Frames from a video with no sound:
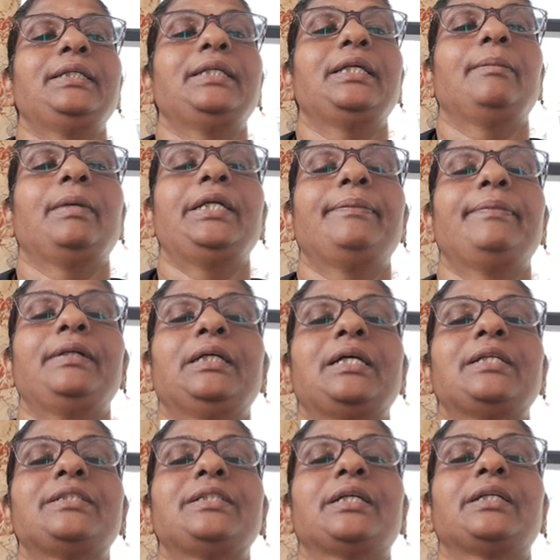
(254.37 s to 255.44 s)
So the multiple
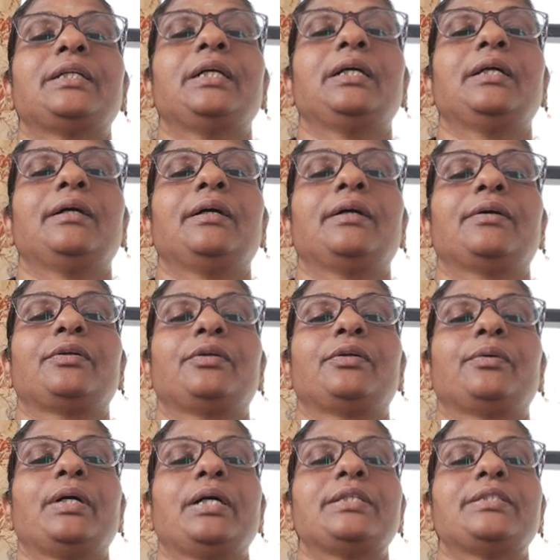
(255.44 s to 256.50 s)
constructor to
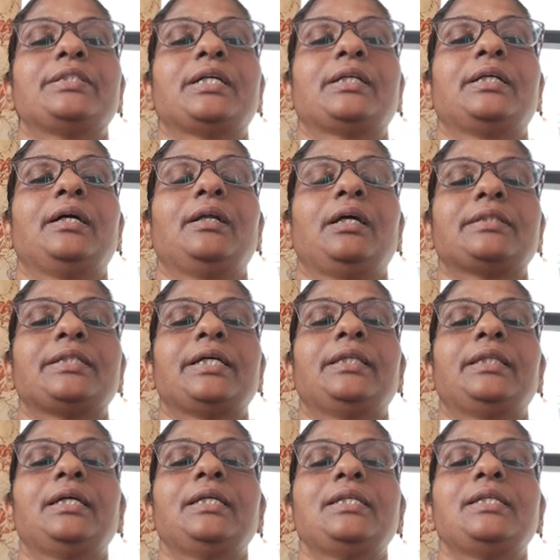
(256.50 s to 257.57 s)
constructor assign
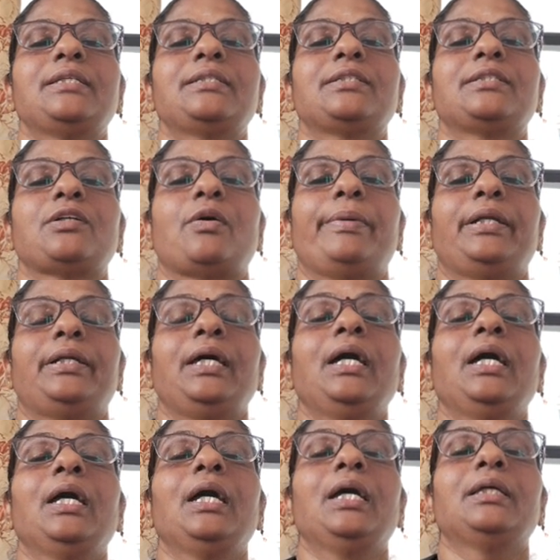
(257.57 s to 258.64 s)
the this operator.
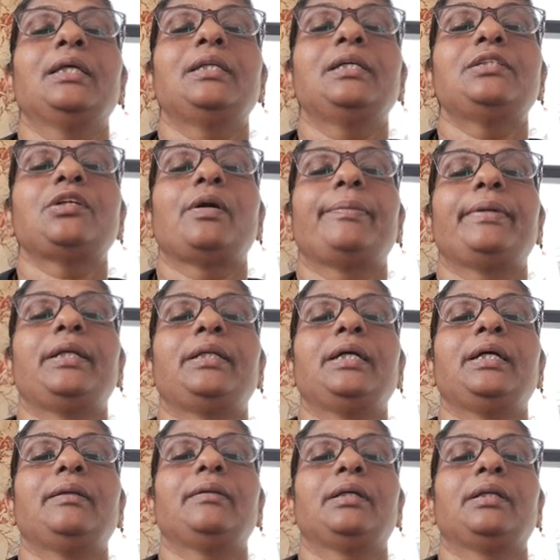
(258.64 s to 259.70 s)
This
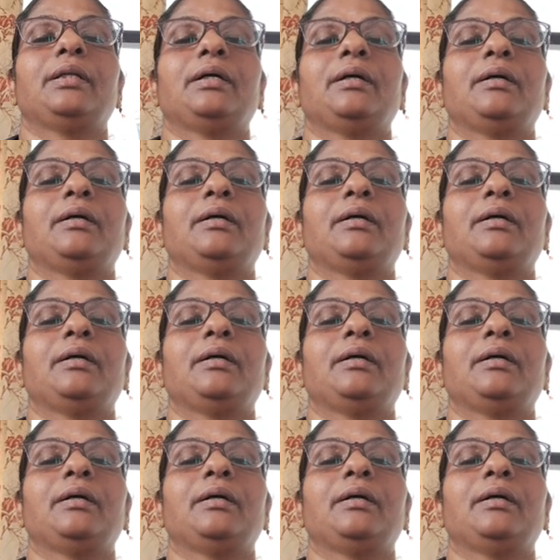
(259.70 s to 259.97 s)
operator when